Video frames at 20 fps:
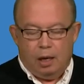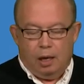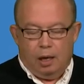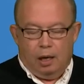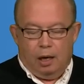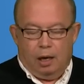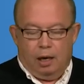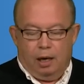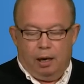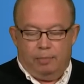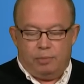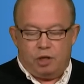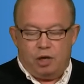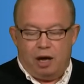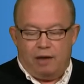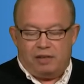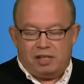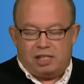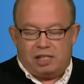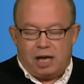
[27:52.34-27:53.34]
Um, do you
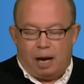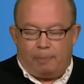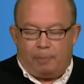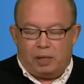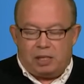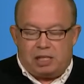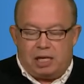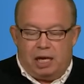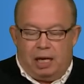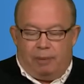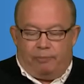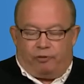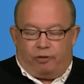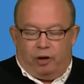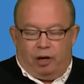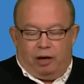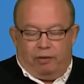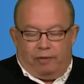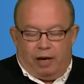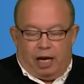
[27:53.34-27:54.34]
have a separate team for
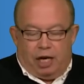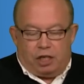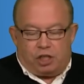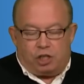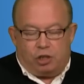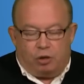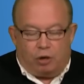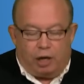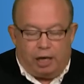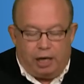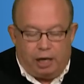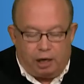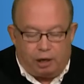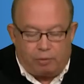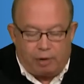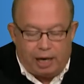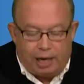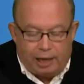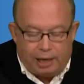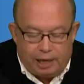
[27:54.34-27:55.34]
innovation or
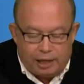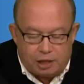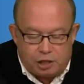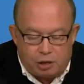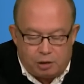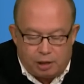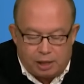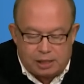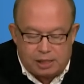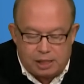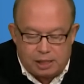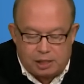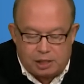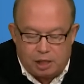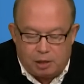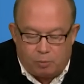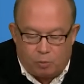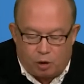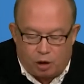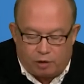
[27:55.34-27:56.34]
integrate it into your
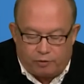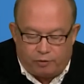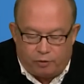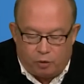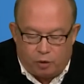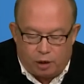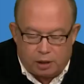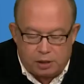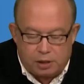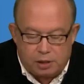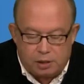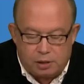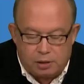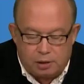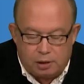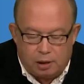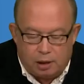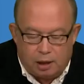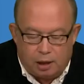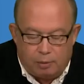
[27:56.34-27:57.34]
existing workforce?
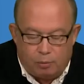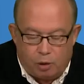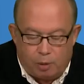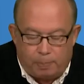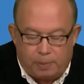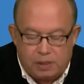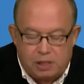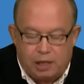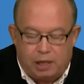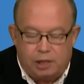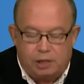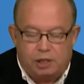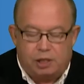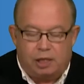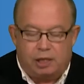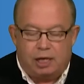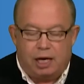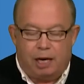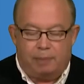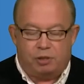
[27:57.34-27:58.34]
Uh, what percentage of the
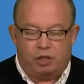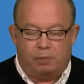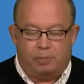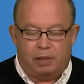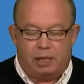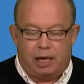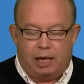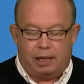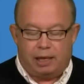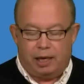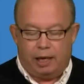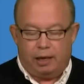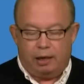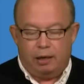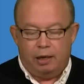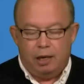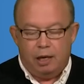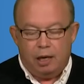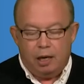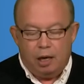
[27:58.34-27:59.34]
time should be
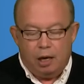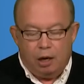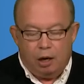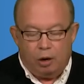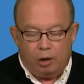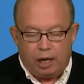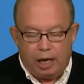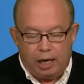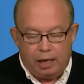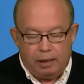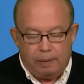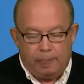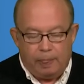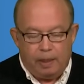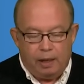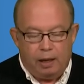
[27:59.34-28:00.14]
dedicated? Okay.